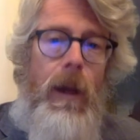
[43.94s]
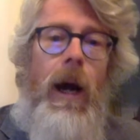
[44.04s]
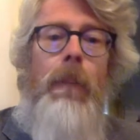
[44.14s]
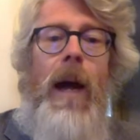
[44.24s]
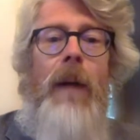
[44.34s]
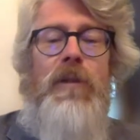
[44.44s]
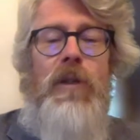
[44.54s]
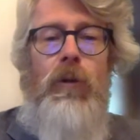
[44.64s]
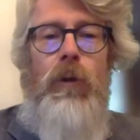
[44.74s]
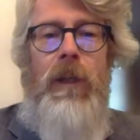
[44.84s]
I'm
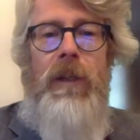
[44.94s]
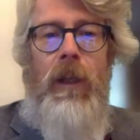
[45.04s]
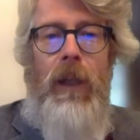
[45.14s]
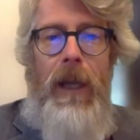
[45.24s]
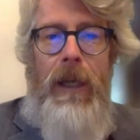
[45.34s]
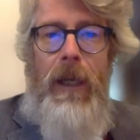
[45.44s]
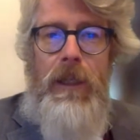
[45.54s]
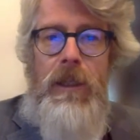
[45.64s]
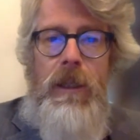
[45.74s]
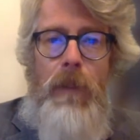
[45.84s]
absolutely delighted
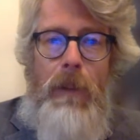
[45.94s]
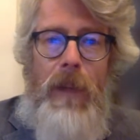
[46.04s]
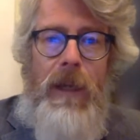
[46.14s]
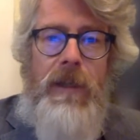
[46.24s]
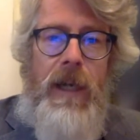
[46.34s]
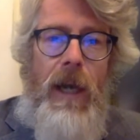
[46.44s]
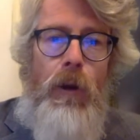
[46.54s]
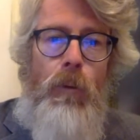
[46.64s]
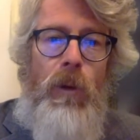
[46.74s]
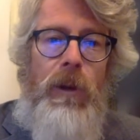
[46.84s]
to be meeting
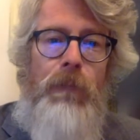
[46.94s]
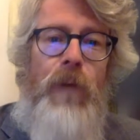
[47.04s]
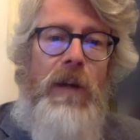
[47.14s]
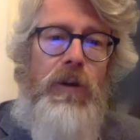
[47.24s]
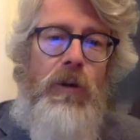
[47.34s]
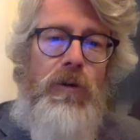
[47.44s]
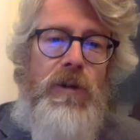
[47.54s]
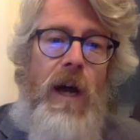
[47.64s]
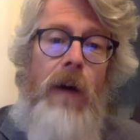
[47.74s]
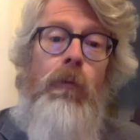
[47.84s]
together with
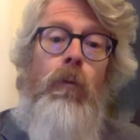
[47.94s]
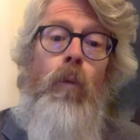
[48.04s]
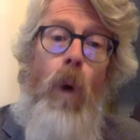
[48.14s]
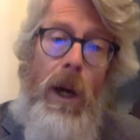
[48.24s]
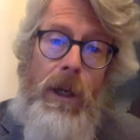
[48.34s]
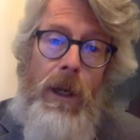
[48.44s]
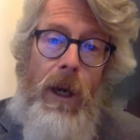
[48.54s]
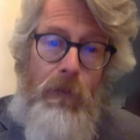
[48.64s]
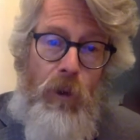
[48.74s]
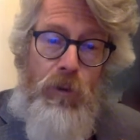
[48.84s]
inventors of one
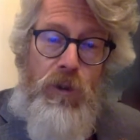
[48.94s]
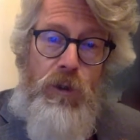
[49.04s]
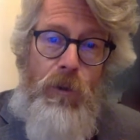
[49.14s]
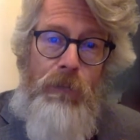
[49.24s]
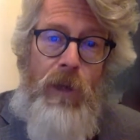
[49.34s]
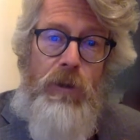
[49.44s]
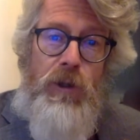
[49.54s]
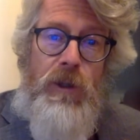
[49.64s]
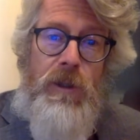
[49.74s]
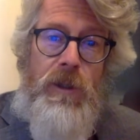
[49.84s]
of those two
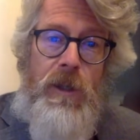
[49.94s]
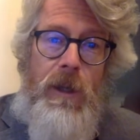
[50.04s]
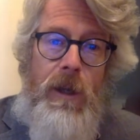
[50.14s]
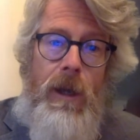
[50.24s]
inventions,